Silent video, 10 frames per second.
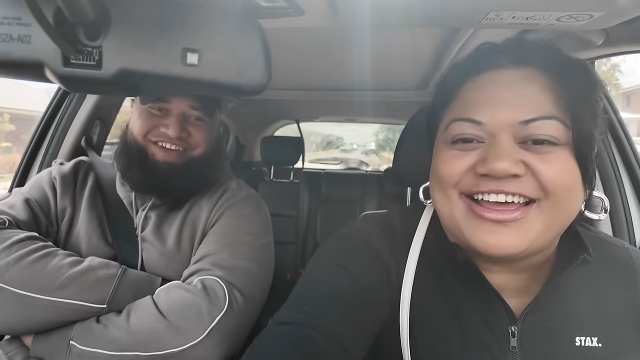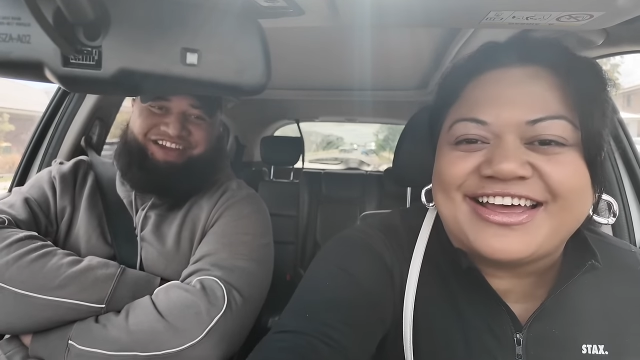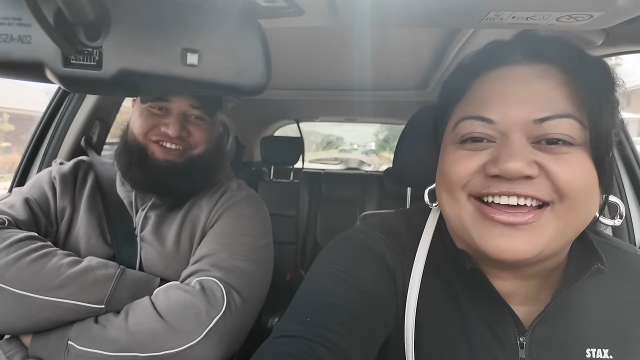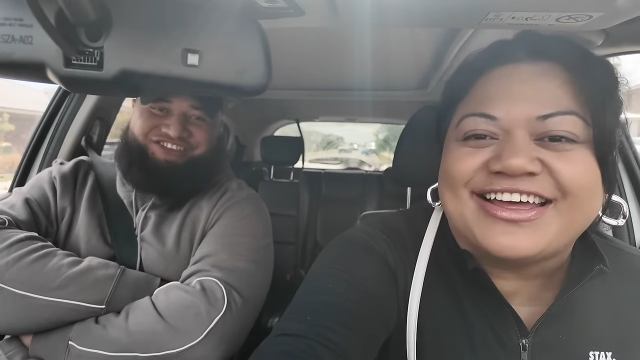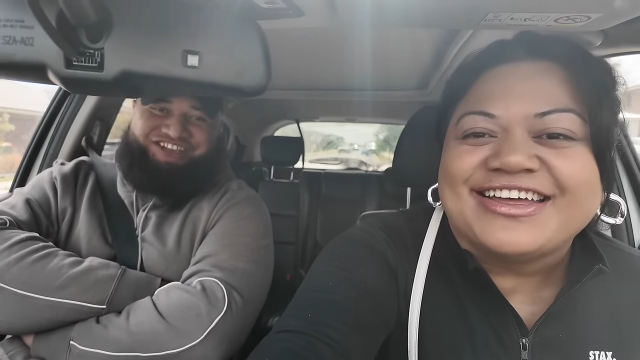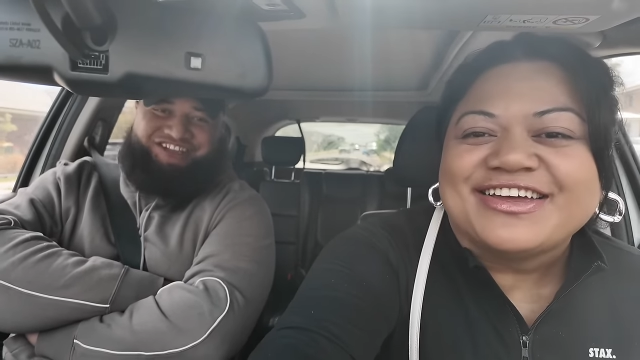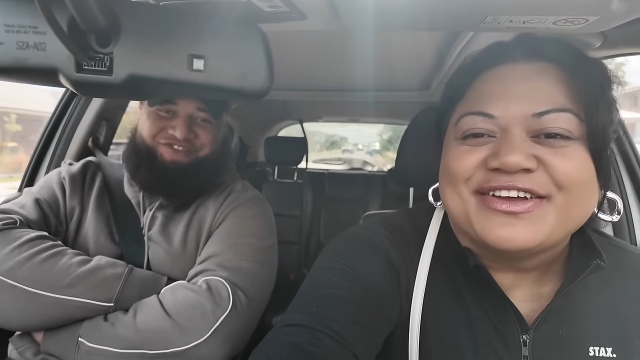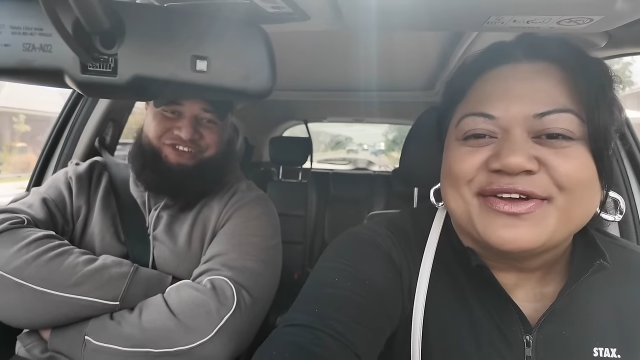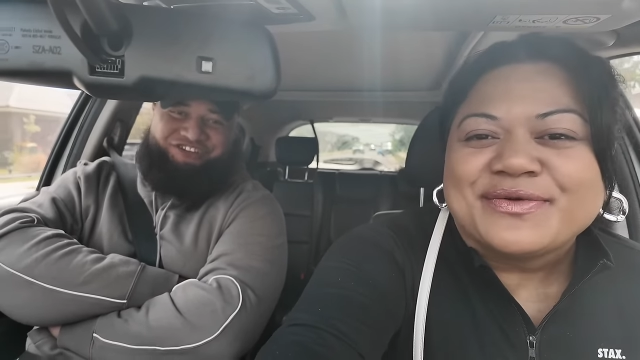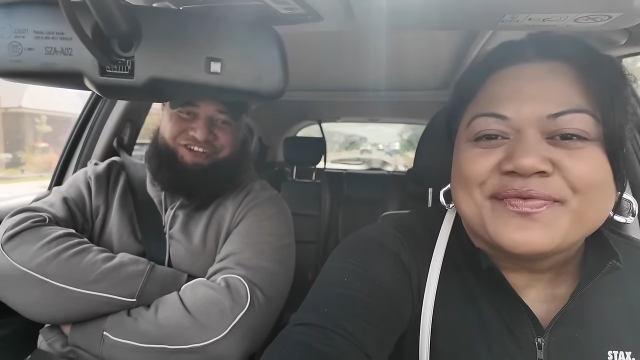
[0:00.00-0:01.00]
Speaker 1: Ankle's got the
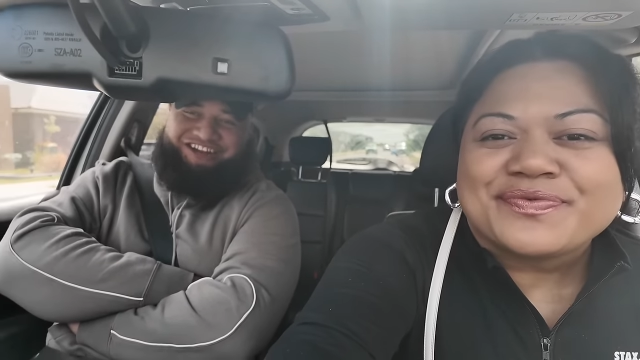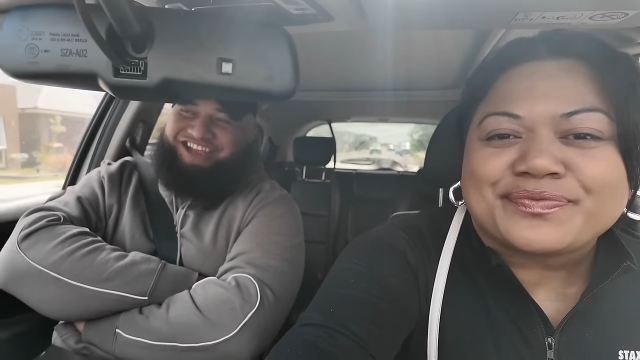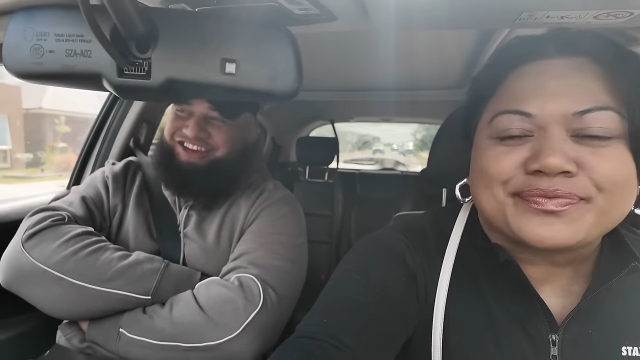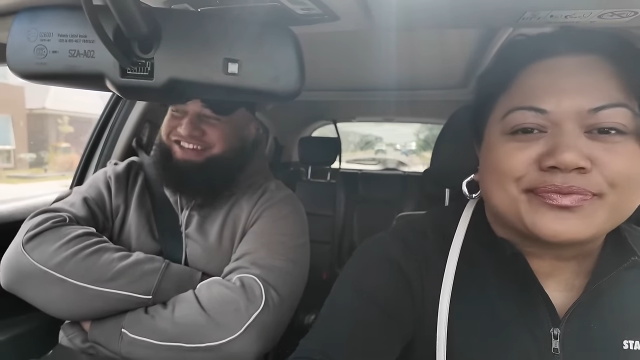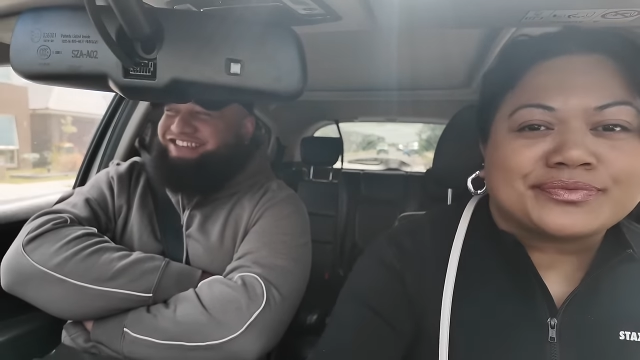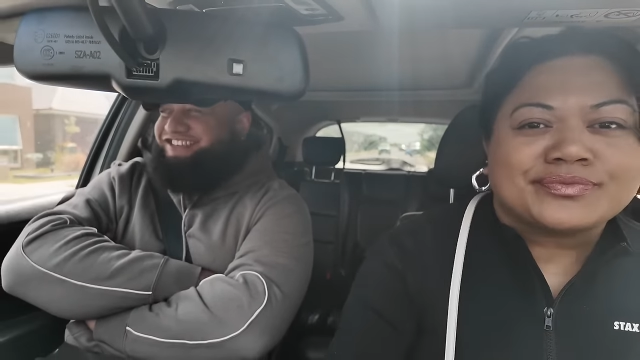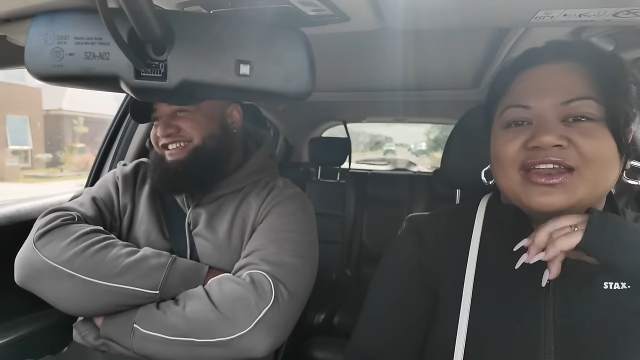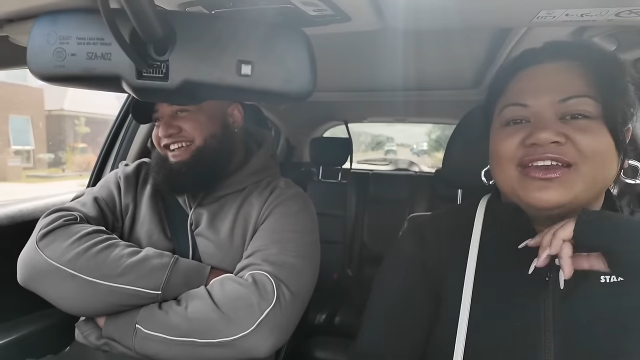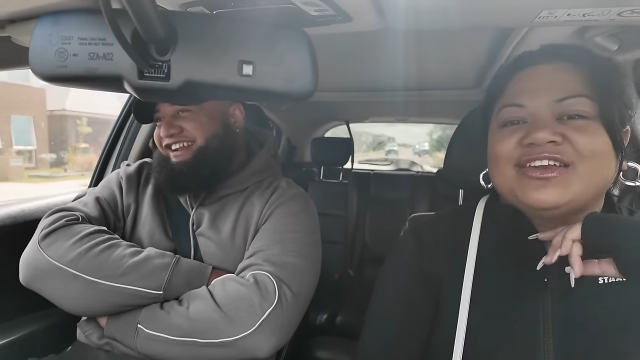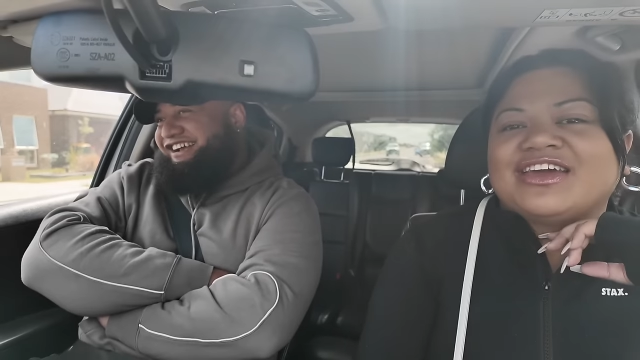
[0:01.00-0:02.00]
flu right now. I
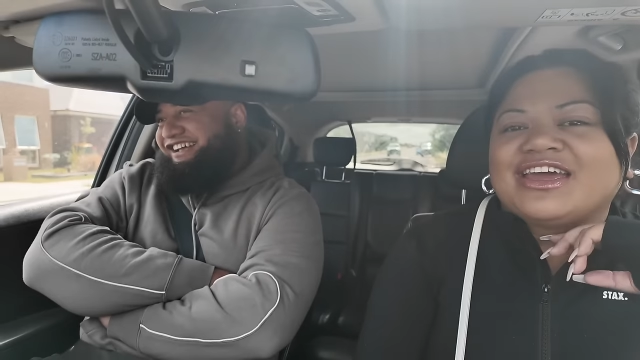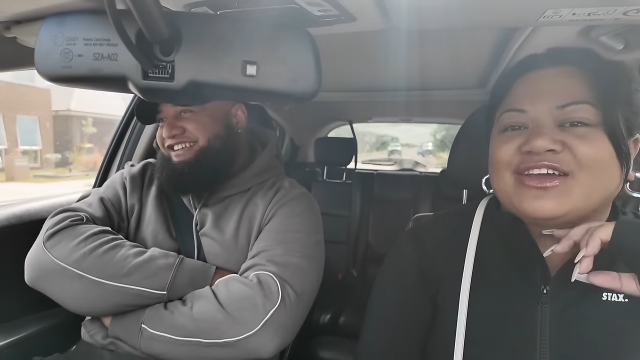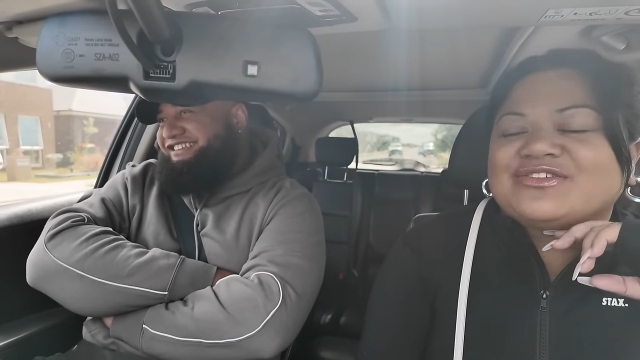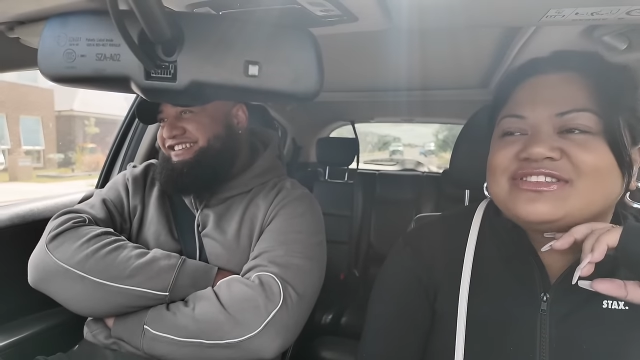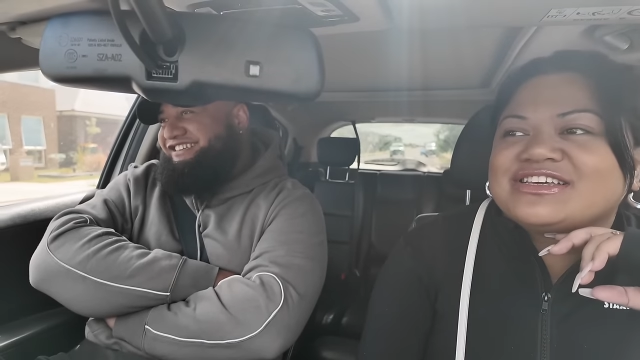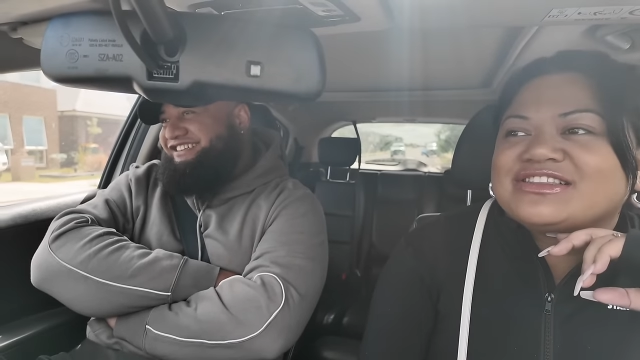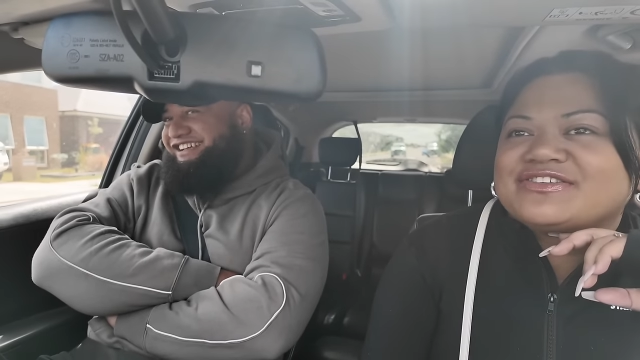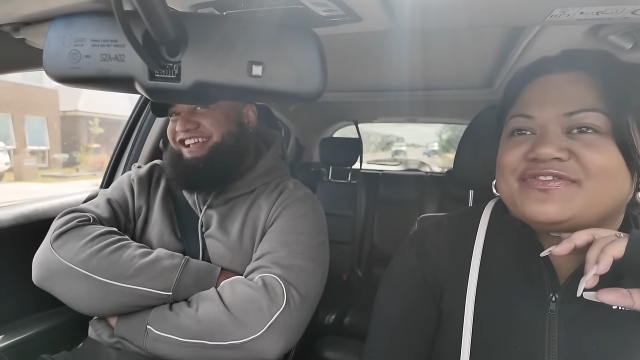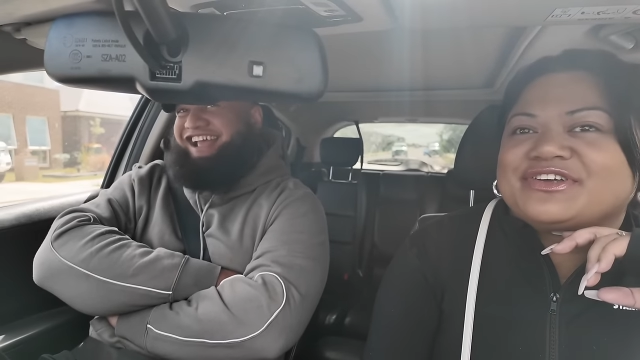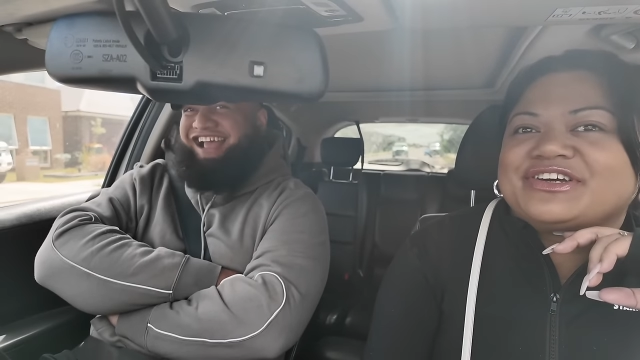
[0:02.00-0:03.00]
didn't yeah. know ankles get the
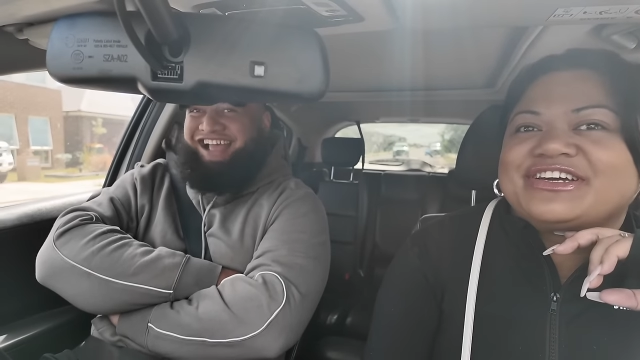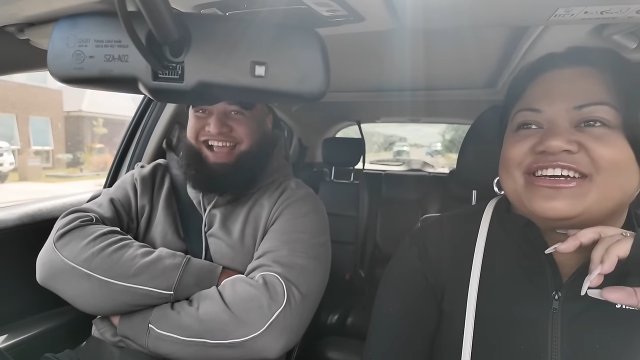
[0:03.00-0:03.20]
flu.